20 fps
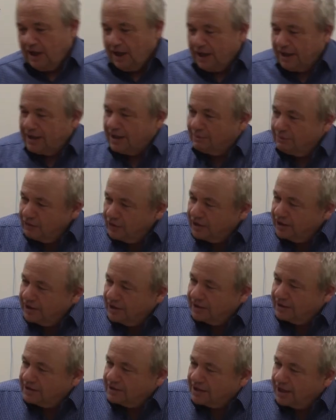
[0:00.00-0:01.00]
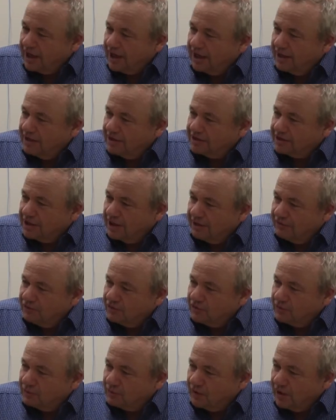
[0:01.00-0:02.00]
And I'm looking at this guy, and it's
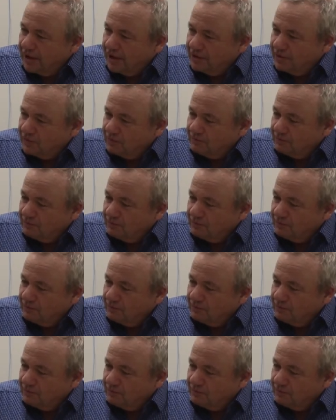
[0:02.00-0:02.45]
Governor Brown.